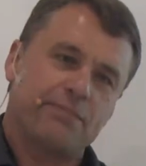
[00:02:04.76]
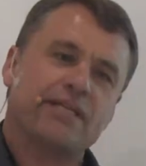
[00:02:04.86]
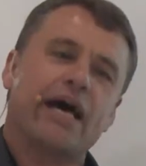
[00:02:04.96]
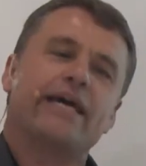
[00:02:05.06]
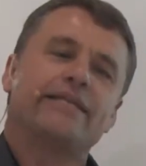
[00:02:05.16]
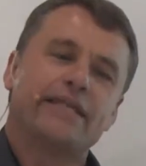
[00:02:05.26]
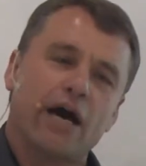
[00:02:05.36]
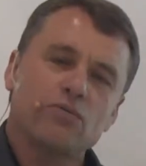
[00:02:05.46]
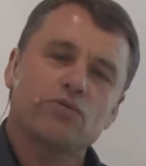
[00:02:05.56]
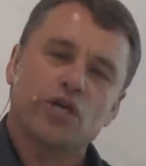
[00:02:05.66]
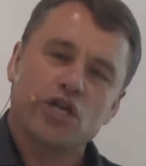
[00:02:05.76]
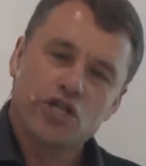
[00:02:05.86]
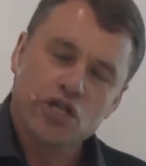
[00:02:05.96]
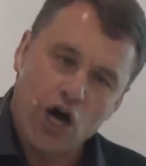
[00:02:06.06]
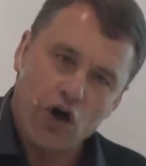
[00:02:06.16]
but I don't
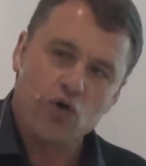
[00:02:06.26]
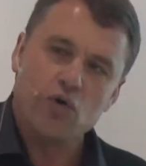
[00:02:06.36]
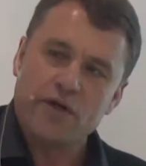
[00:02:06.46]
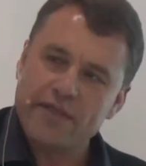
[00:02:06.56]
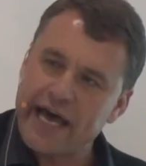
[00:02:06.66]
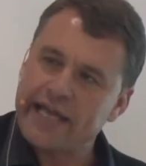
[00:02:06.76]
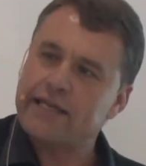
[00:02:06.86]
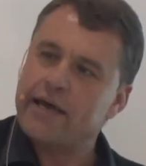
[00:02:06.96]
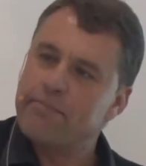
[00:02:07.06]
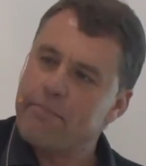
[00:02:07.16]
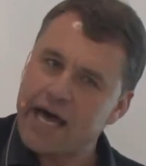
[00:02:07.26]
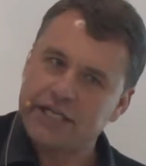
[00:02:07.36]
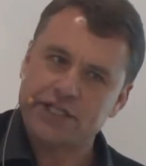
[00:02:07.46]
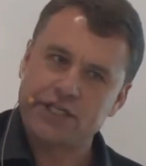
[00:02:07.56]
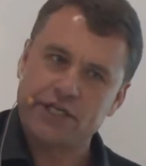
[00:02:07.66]
know that
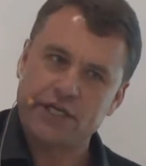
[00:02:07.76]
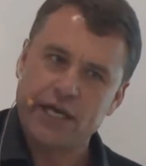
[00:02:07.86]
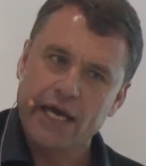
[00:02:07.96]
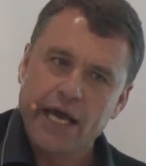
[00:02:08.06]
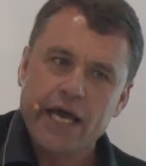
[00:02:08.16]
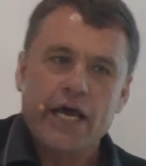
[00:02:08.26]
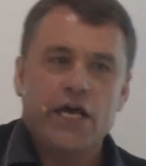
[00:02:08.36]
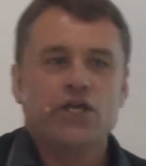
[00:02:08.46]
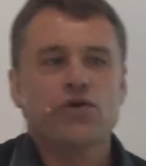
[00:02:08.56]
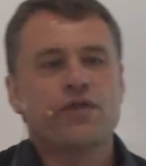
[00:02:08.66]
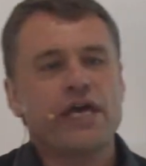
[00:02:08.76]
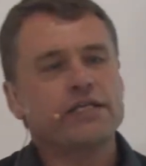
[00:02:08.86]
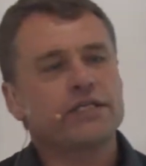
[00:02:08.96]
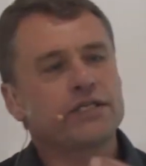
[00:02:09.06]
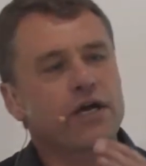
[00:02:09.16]
much. You then
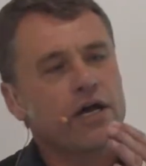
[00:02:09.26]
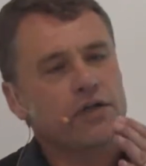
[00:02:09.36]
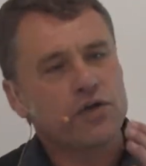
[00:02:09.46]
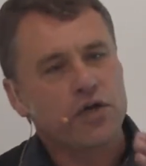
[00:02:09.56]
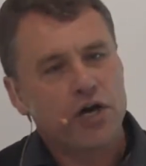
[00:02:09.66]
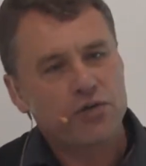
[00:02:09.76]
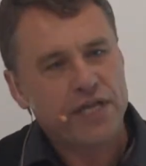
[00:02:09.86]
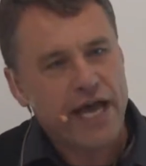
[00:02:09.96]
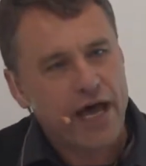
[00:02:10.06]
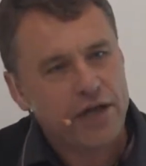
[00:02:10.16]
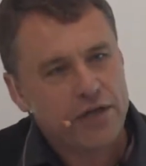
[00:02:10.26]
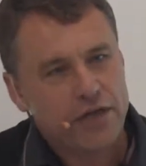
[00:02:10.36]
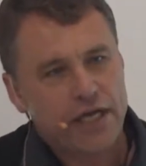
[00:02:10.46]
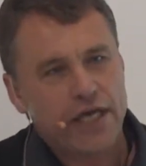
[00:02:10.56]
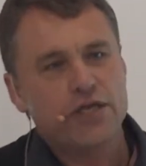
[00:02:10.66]
start to go down
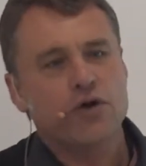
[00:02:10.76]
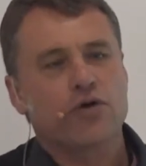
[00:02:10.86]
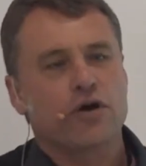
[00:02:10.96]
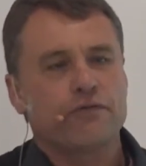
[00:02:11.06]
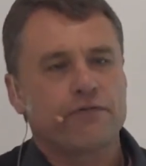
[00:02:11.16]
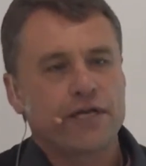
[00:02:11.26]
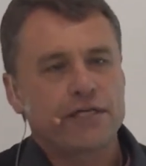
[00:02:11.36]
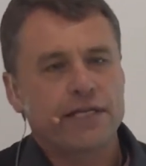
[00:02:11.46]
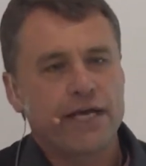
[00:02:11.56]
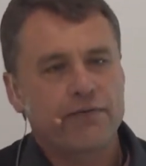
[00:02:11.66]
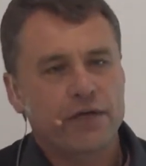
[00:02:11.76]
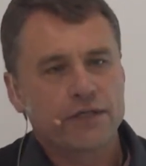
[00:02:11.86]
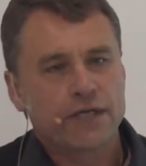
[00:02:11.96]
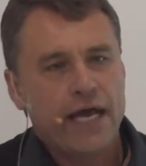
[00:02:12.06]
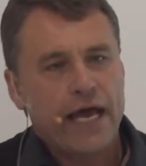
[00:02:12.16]
in your confidence
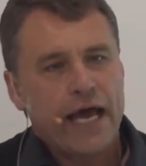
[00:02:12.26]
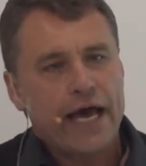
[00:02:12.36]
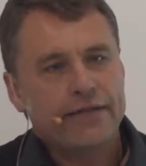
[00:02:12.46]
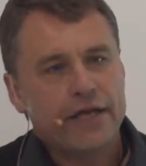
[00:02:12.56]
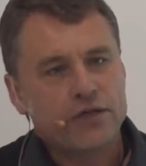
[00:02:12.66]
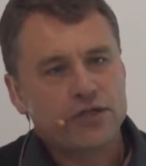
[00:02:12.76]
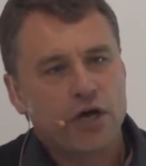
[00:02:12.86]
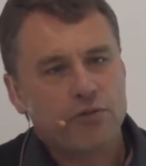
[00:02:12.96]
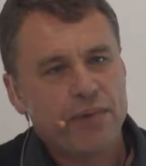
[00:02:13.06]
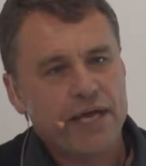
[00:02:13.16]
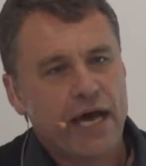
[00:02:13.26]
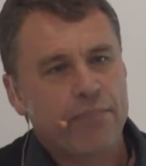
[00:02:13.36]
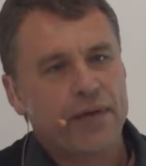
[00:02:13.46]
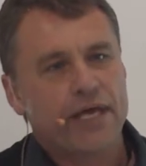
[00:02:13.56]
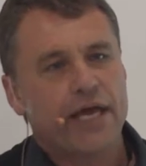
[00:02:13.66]
levels, and then you start pick
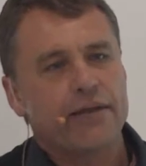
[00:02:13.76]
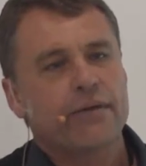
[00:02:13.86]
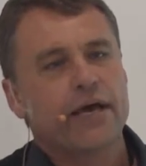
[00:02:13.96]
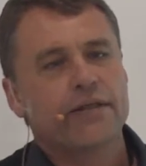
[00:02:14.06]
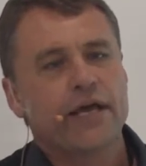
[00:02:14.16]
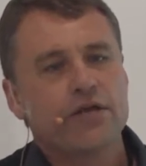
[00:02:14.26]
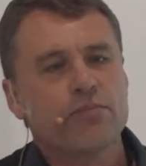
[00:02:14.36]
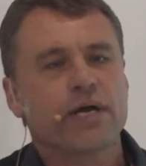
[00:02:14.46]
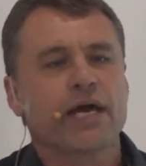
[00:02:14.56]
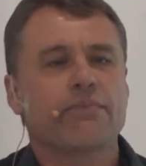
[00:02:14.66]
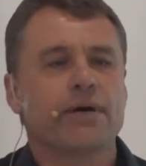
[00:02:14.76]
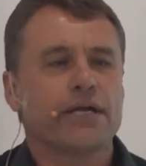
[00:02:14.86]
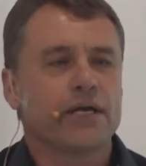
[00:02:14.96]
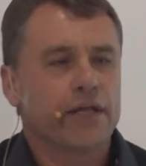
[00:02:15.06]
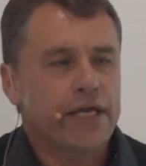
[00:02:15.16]
up again, and then you become a
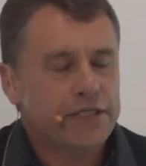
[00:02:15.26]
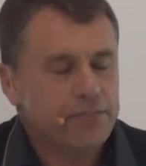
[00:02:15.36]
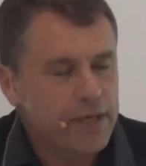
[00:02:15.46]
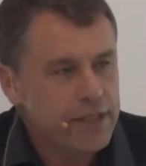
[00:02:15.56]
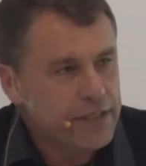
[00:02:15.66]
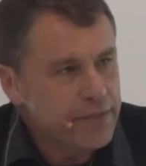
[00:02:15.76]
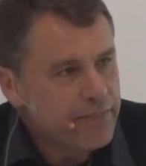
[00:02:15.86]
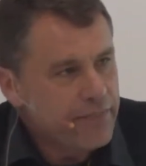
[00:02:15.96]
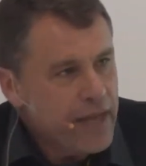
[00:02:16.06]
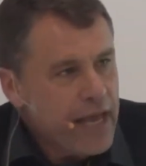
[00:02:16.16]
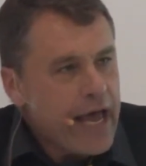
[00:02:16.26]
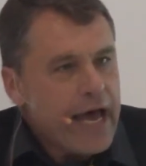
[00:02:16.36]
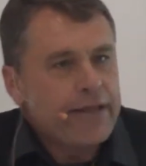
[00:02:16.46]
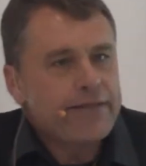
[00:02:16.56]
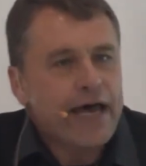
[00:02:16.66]
real expert.
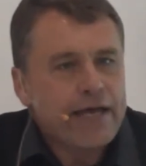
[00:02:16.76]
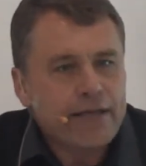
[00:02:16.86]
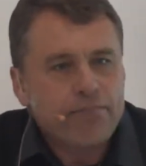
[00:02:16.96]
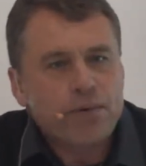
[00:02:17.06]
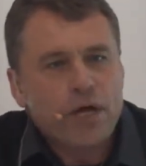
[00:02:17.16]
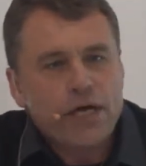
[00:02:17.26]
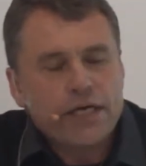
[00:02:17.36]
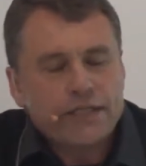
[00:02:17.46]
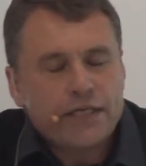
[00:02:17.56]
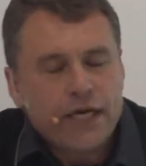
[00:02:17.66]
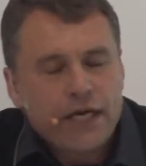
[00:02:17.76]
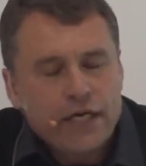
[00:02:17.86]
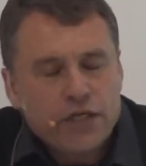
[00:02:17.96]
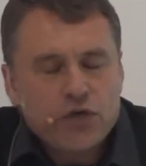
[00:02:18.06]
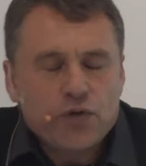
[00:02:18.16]
And that applies
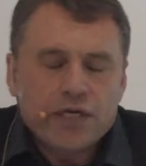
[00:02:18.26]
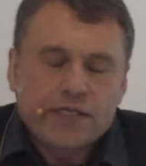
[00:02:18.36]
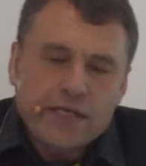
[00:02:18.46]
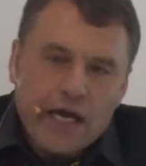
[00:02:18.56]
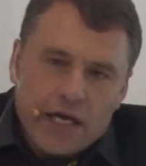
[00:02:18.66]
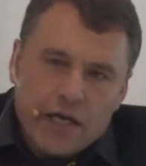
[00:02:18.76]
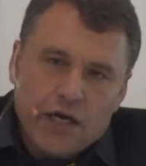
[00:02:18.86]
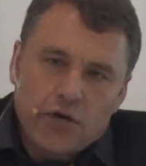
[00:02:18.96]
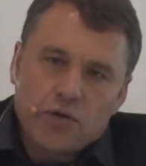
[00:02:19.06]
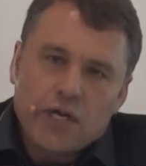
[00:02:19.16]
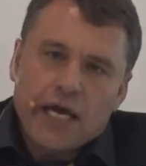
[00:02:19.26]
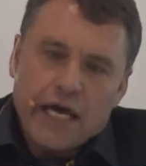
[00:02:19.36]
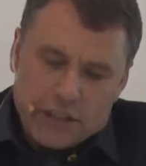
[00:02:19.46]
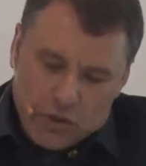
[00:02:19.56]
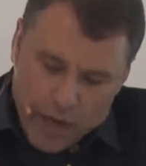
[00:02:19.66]
to the cyclone
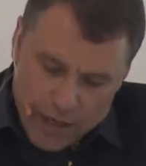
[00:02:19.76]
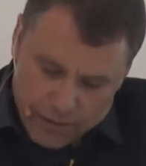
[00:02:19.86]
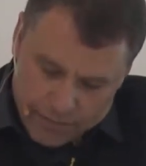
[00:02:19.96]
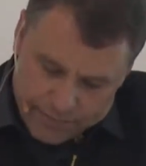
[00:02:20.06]
as well.